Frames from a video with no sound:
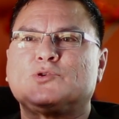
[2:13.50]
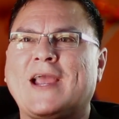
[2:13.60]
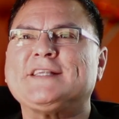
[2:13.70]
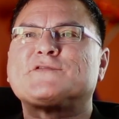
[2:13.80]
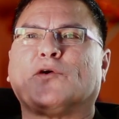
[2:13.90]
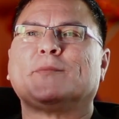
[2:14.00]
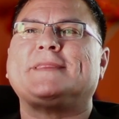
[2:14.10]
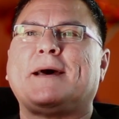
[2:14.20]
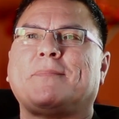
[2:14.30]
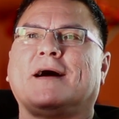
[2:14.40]

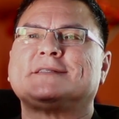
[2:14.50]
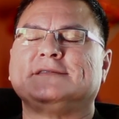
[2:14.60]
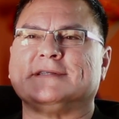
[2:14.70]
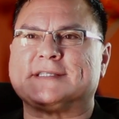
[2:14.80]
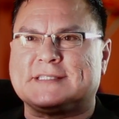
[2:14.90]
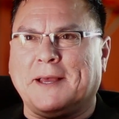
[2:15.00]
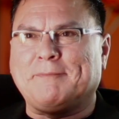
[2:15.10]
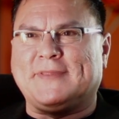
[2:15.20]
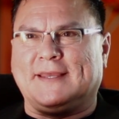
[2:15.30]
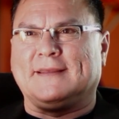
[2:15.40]
transforming that box into
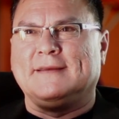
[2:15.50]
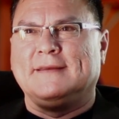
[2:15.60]
something.